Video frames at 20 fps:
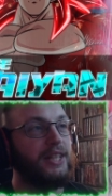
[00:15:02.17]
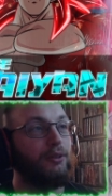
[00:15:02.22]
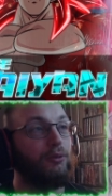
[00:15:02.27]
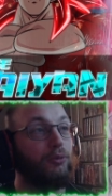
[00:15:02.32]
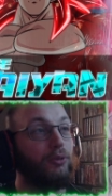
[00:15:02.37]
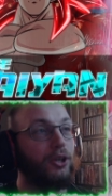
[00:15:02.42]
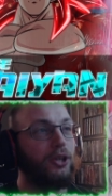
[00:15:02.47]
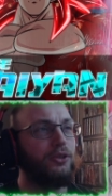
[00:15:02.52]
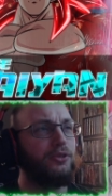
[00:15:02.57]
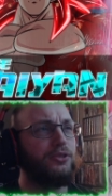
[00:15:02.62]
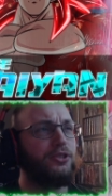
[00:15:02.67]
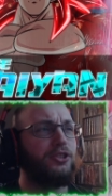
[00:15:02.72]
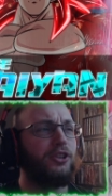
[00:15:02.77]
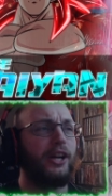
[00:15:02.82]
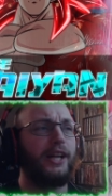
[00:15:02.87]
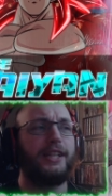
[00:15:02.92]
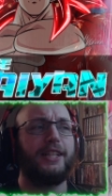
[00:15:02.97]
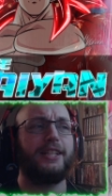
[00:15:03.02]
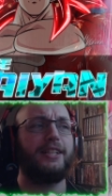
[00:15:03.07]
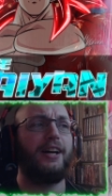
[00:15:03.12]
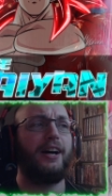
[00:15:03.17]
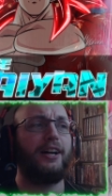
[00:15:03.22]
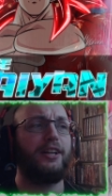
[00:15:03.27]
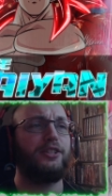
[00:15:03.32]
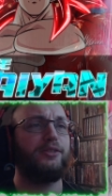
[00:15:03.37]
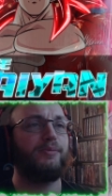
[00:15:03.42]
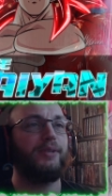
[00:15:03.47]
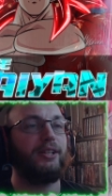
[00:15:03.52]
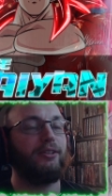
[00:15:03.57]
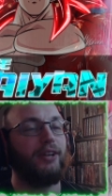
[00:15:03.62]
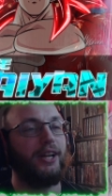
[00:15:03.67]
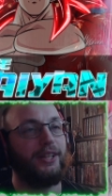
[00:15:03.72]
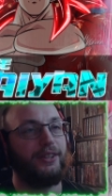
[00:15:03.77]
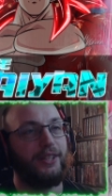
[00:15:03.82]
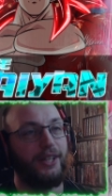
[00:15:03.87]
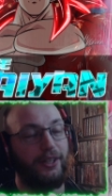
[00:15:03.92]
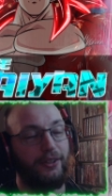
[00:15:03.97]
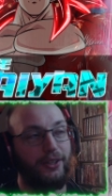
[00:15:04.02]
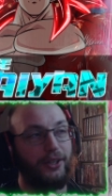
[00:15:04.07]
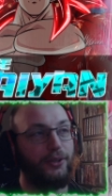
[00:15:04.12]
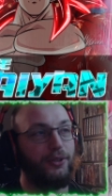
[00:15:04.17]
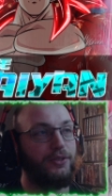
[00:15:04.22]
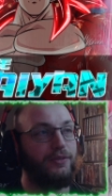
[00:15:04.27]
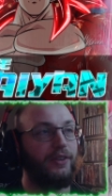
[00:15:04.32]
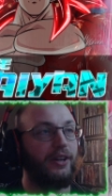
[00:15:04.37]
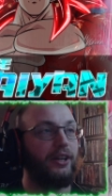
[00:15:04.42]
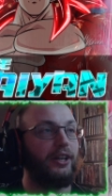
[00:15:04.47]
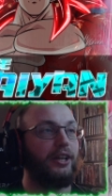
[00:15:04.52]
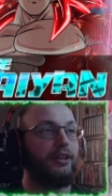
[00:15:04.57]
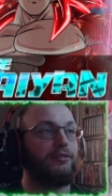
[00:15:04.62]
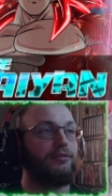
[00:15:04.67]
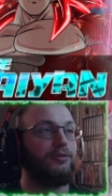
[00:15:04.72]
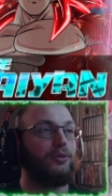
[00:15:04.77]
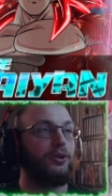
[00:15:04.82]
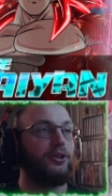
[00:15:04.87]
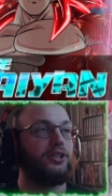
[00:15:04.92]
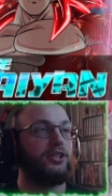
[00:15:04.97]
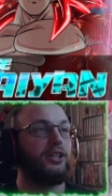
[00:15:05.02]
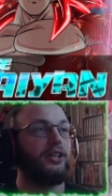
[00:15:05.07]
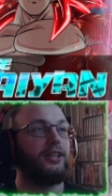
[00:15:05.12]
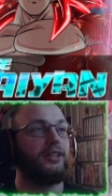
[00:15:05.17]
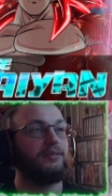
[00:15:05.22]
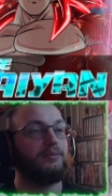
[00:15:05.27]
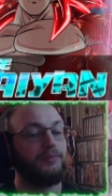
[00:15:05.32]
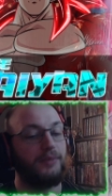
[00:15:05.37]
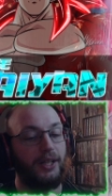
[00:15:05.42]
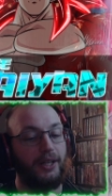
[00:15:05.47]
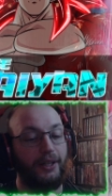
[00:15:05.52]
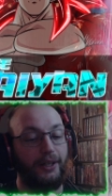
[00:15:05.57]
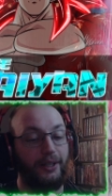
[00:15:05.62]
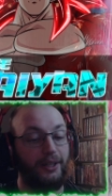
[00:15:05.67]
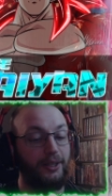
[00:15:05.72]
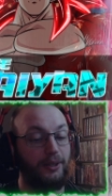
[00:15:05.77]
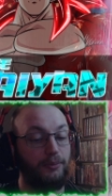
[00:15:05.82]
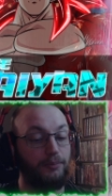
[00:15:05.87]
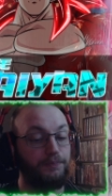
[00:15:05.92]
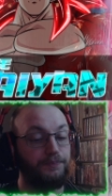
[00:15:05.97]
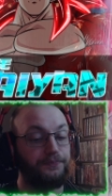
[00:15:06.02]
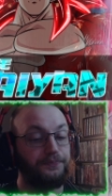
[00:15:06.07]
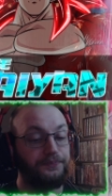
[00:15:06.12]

Rose trying to dodge me right there, though, is very unfortunate. Um,